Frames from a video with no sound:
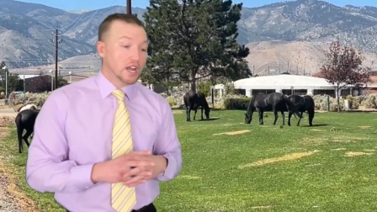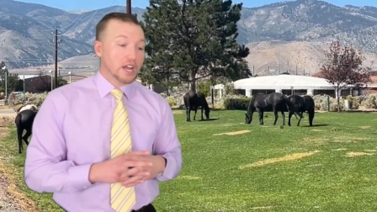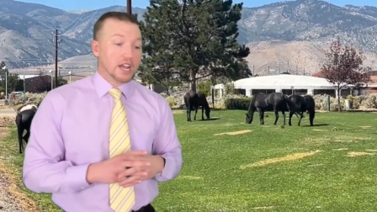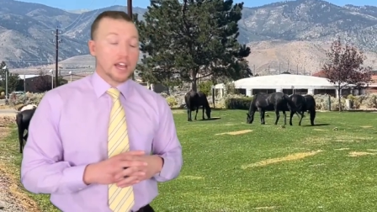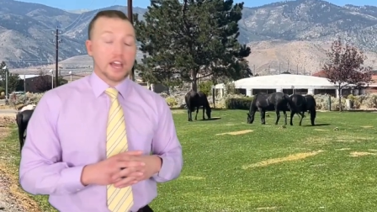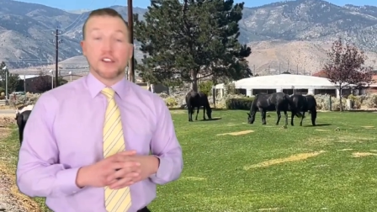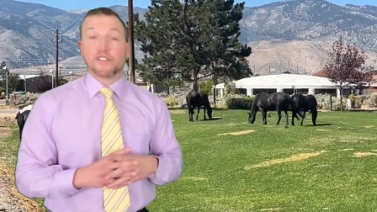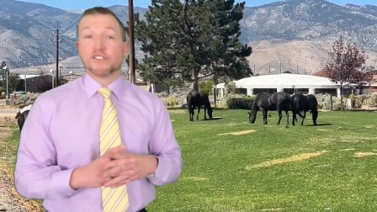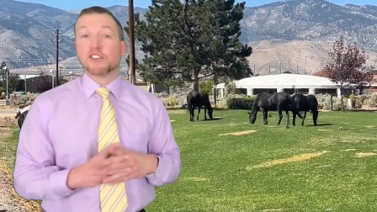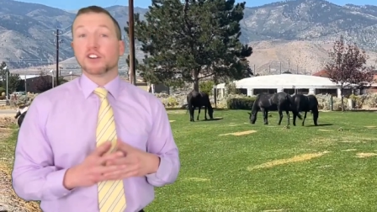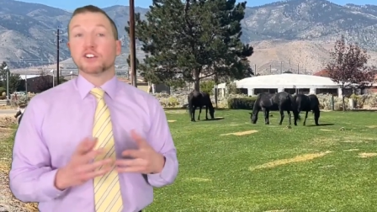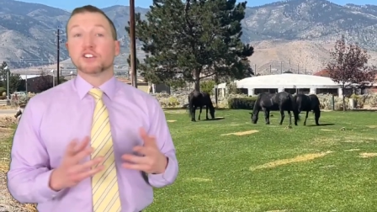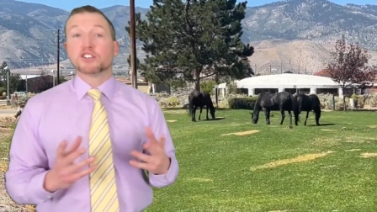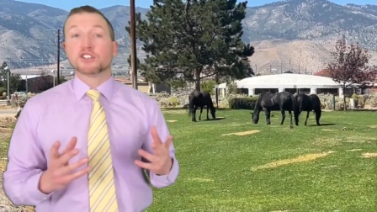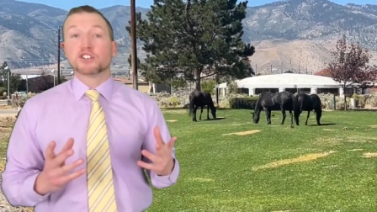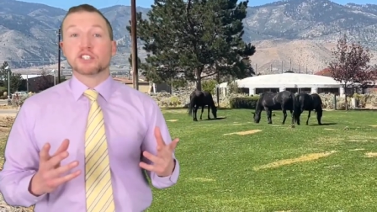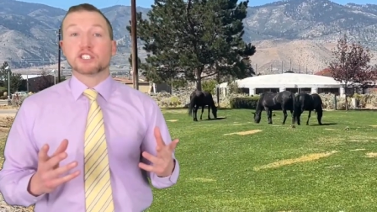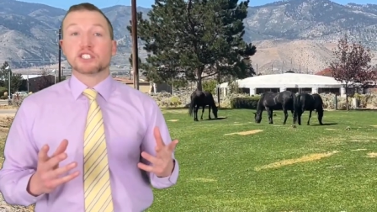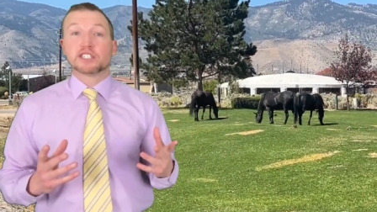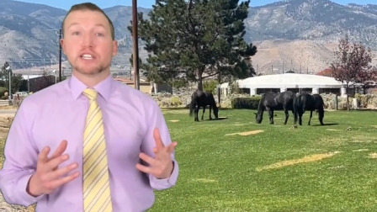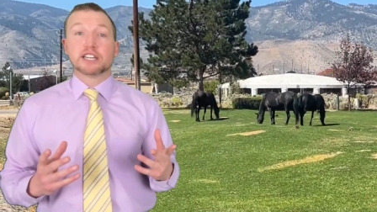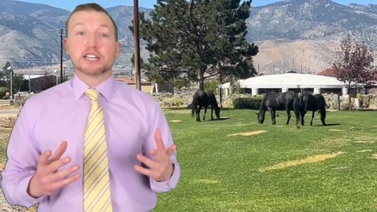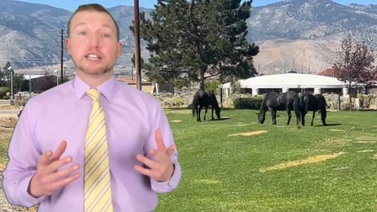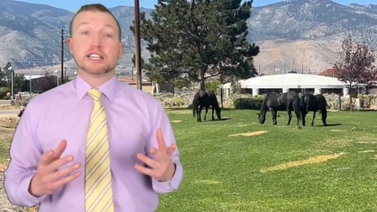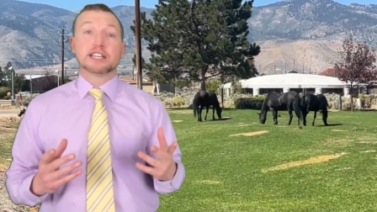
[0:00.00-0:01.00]
if you're
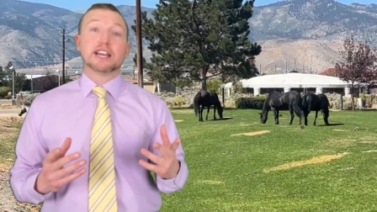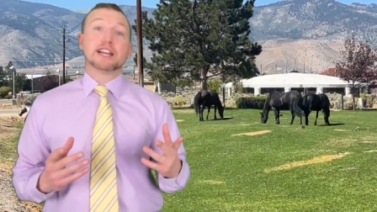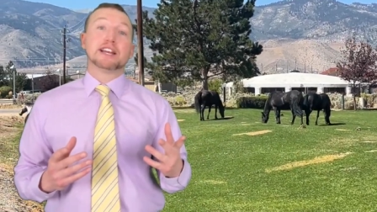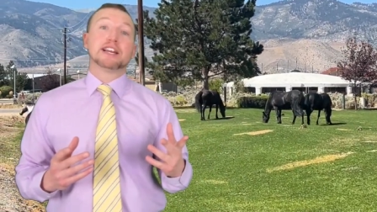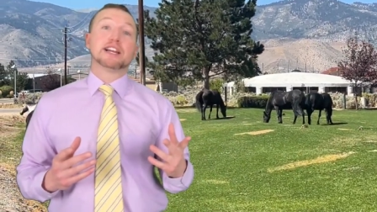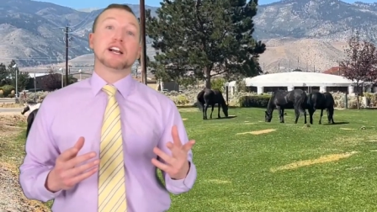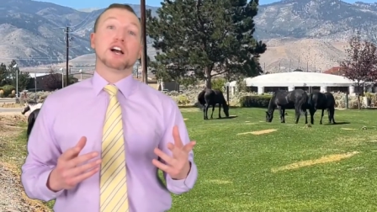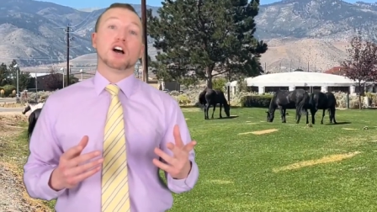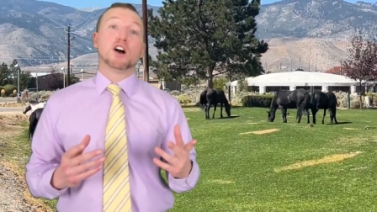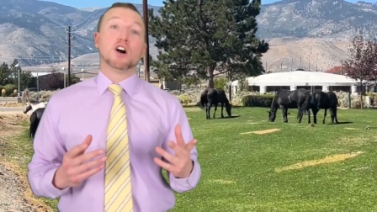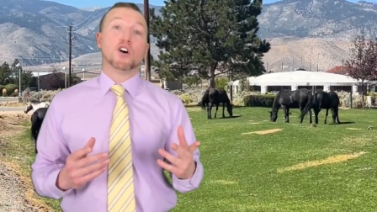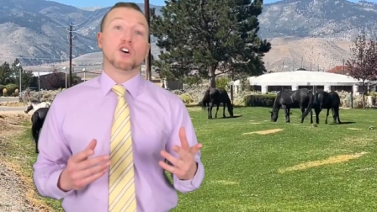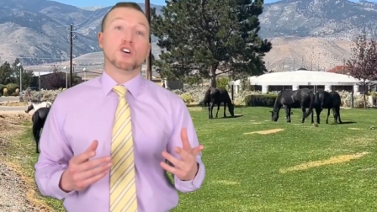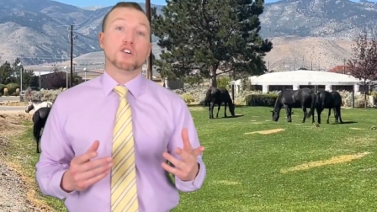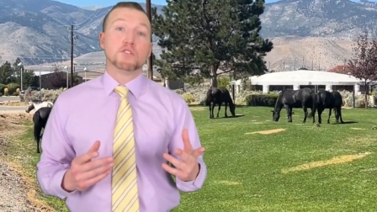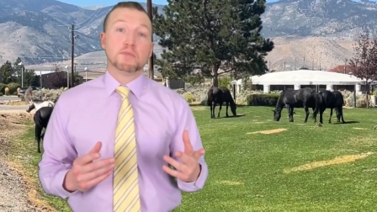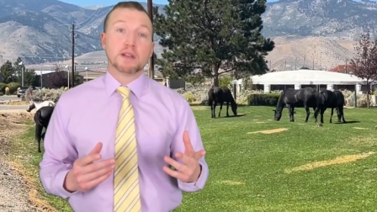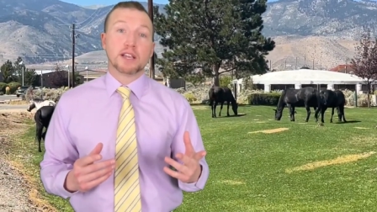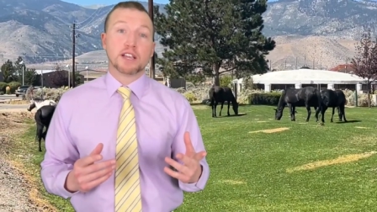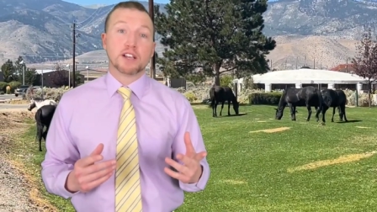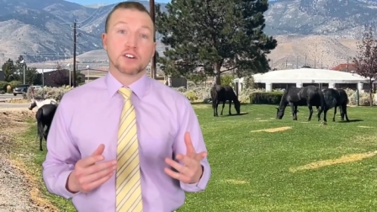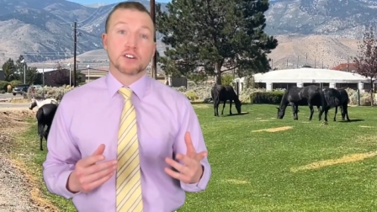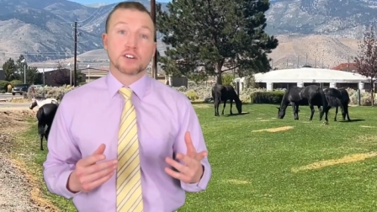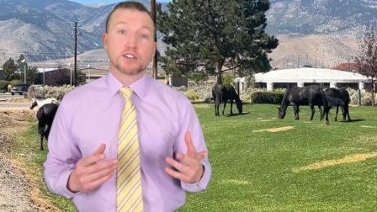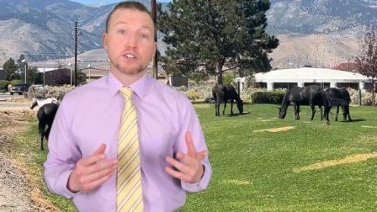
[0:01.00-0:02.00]
interested in getting a home
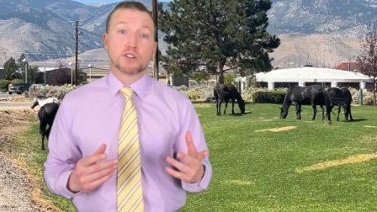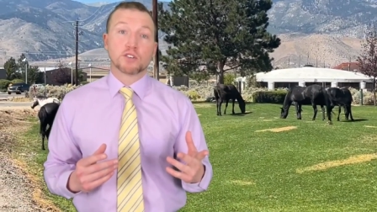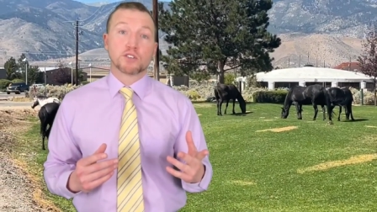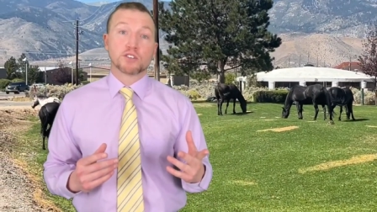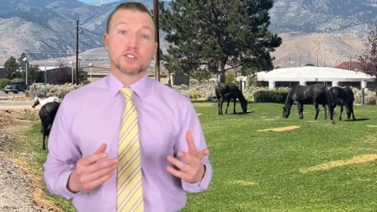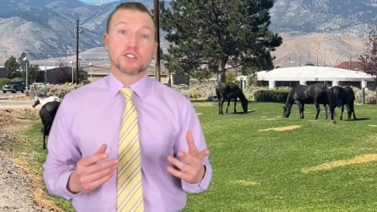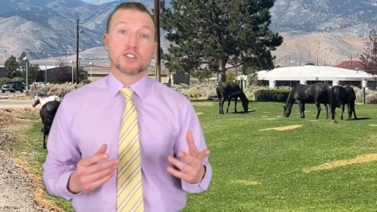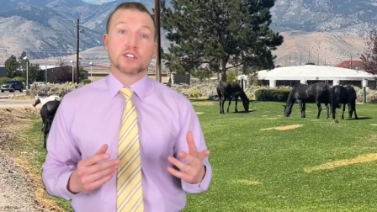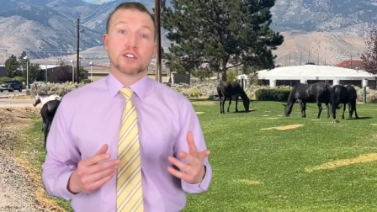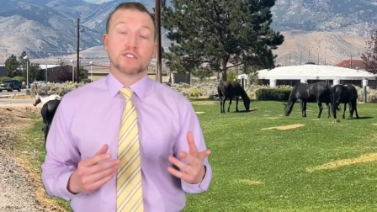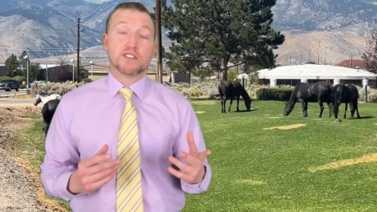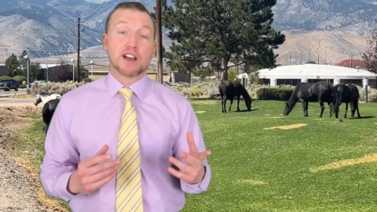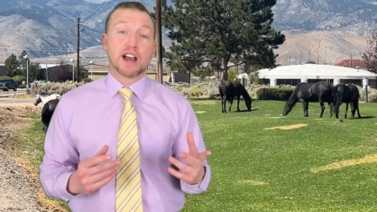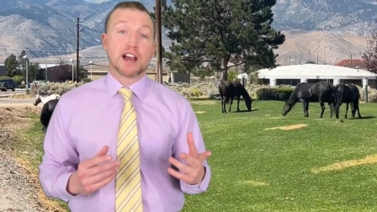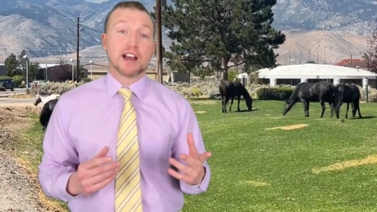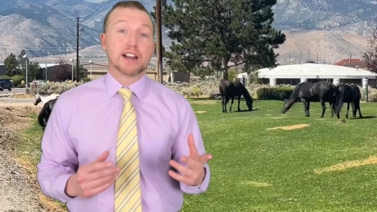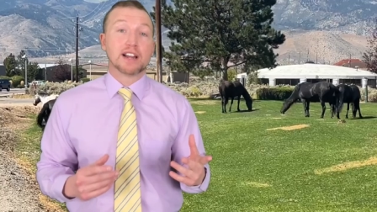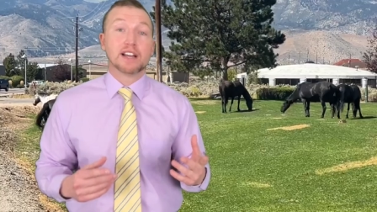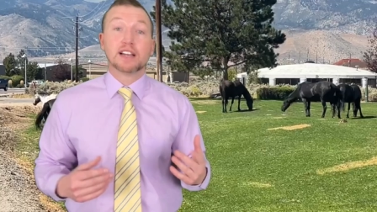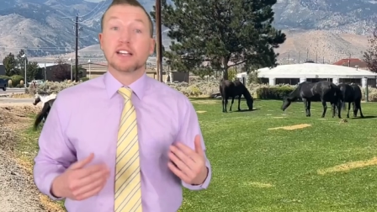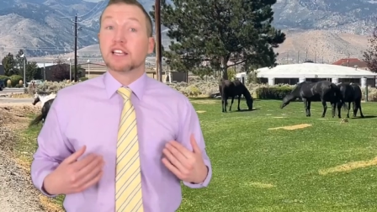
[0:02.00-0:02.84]
here in northern Nevada,